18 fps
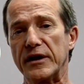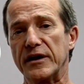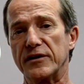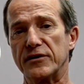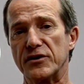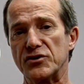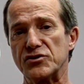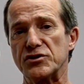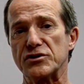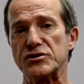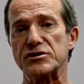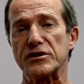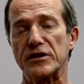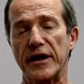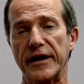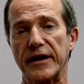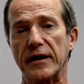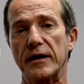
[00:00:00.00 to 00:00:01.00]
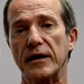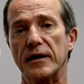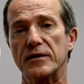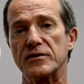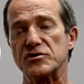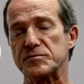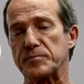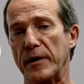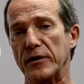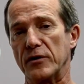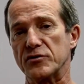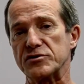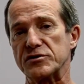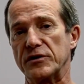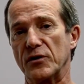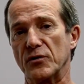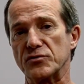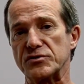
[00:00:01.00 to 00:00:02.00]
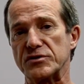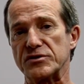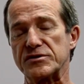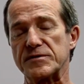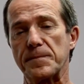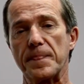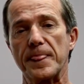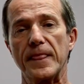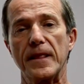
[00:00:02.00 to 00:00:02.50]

conditions like spinal stenosis.